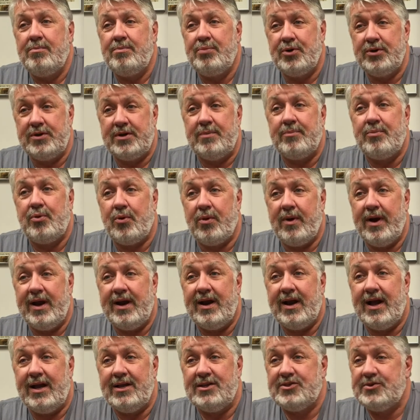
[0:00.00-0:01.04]
put the
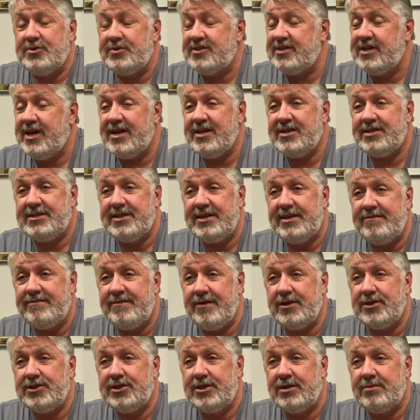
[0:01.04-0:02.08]
parade on, so it's not a city
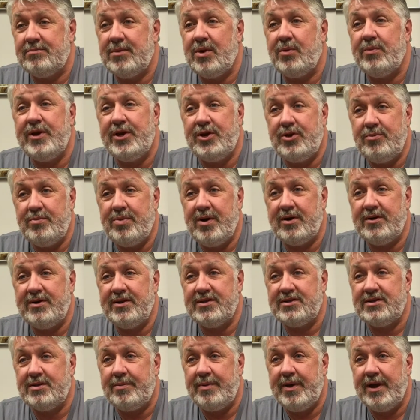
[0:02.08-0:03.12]
function, but we do
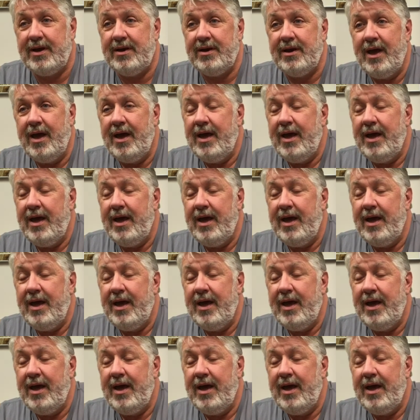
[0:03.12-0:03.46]
participate.